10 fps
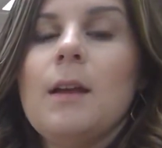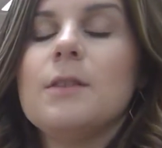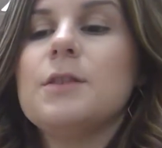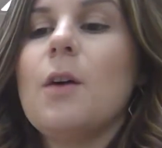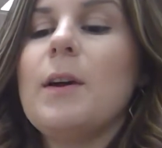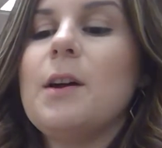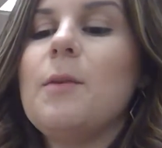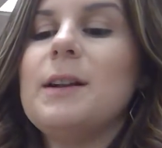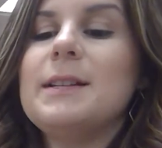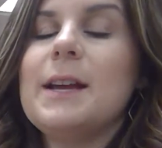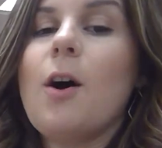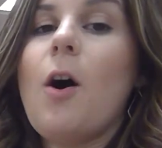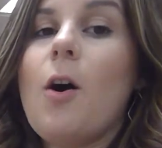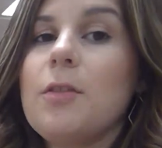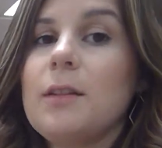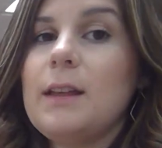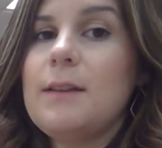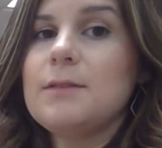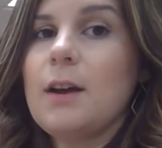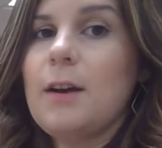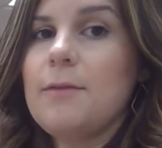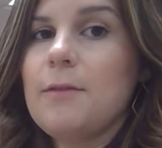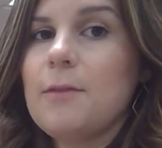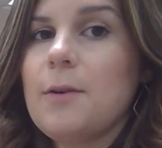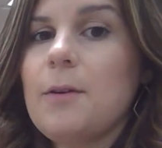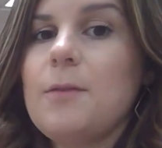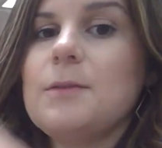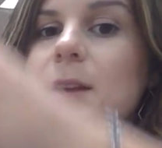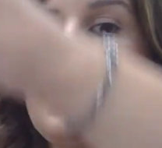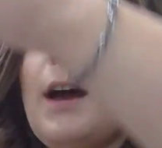So I don't wanna take all the leaves off of a rose.